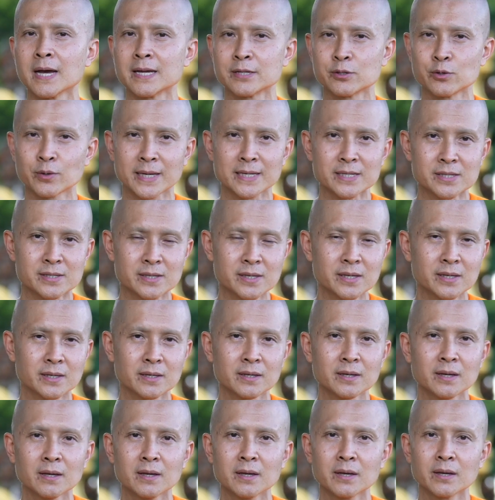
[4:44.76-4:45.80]
As you can
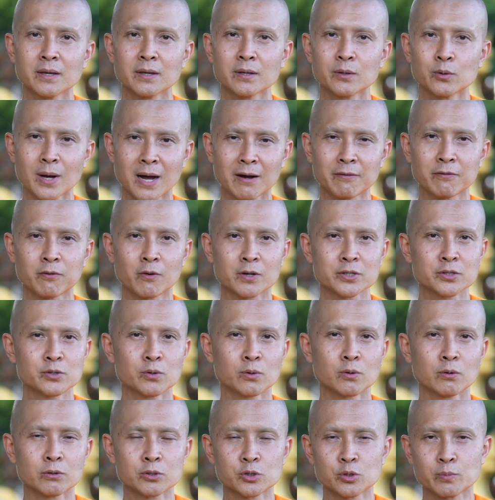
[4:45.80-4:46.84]
see, you are forced
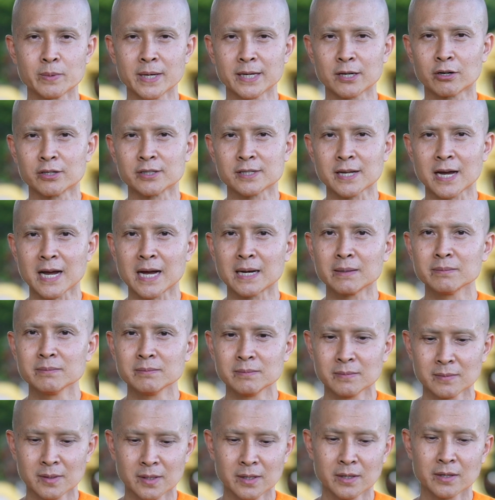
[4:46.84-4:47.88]
to go to bed on time.
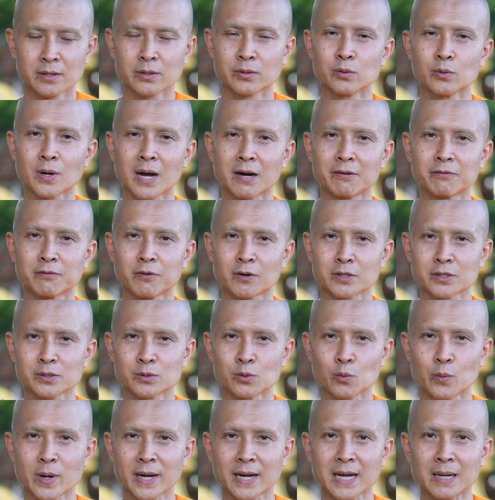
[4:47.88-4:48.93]
You are forced
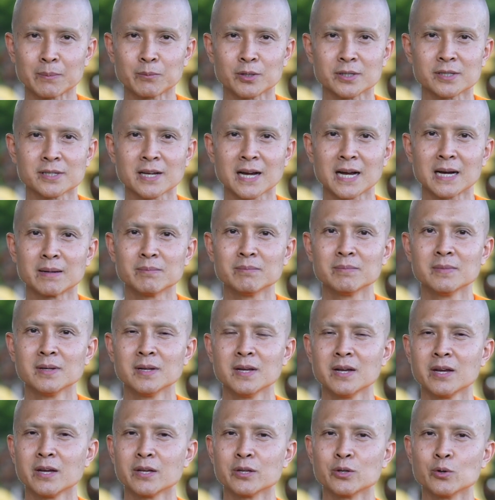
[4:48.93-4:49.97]
to wake up on time.
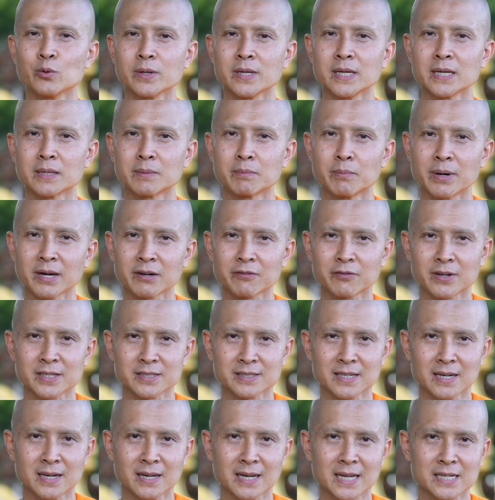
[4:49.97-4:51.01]
You eat
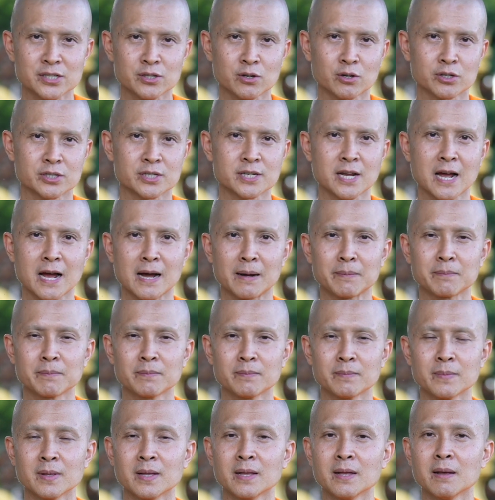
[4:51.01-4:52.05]
breakfast and lunch on time.
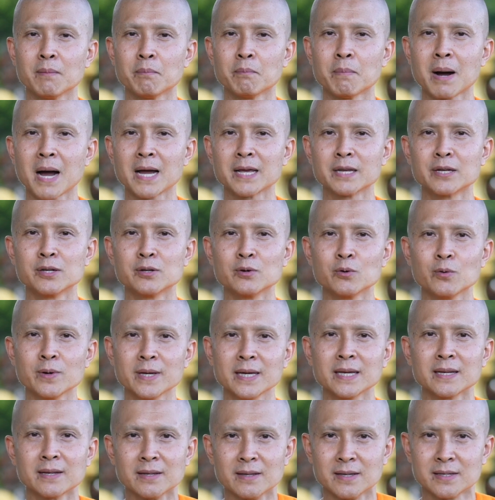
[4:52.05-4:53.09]
By
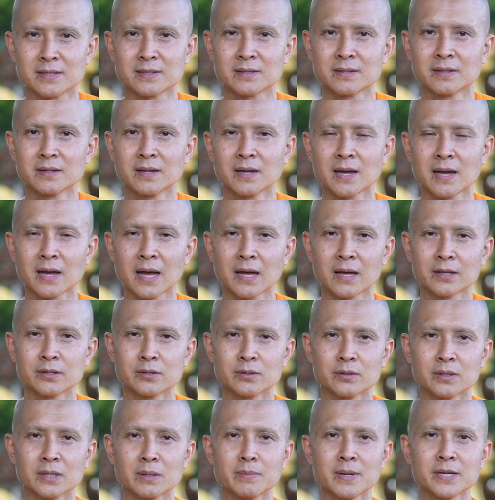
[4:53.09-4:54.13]
doing this,
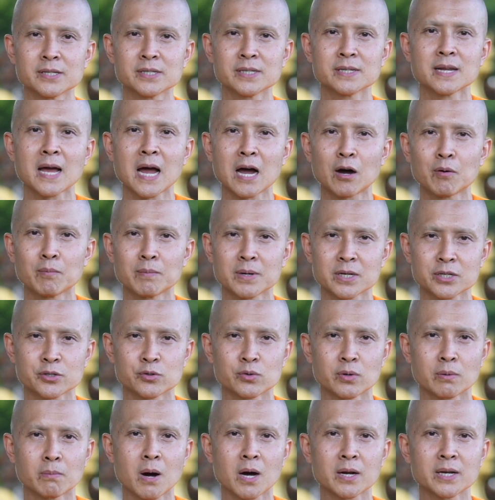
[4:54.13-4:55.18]
Imagine how
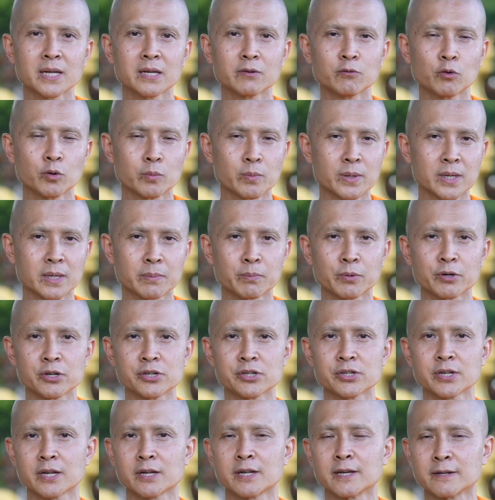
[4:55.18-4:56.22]
much your body would be
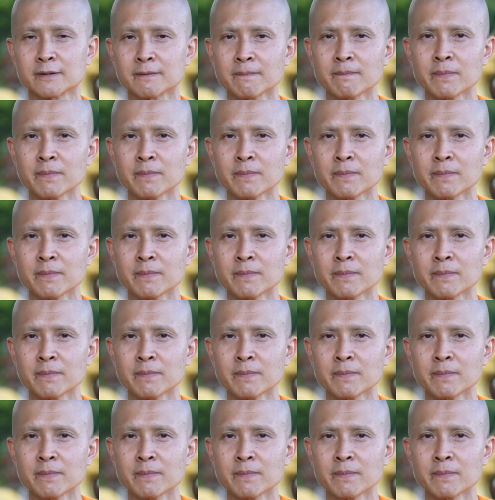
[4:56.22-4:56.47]
appreciated.